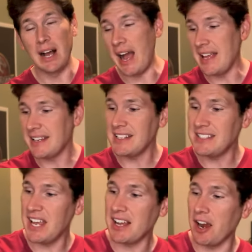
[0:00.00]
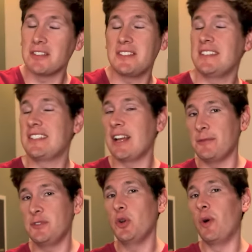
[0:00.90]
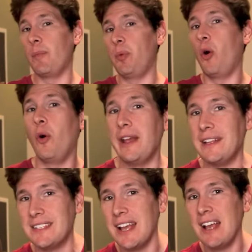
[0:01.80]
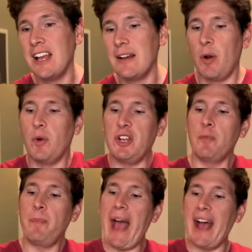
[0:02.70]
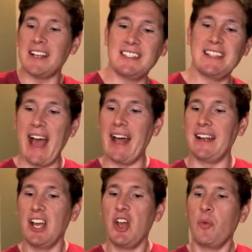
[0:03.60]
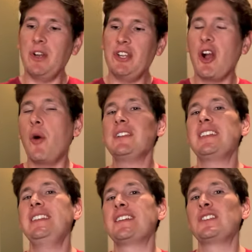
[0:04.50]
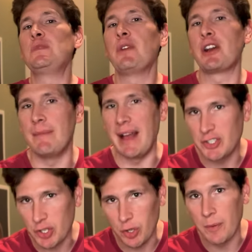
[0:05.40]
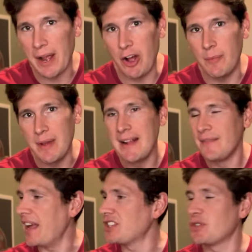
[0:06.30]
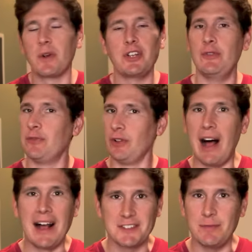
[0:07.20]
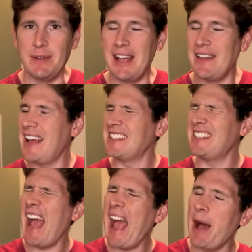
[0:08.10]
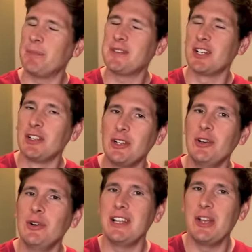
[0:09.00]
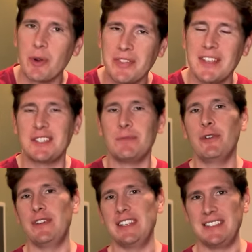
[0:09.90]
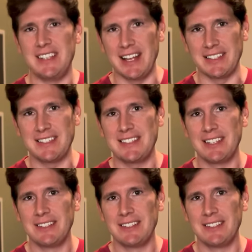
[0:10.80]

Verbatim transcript: I can take artsy stuff to a point, but when you pass that, when you go into the experimental realm, that's where you've lost me, and that's absolutely where this movie sits.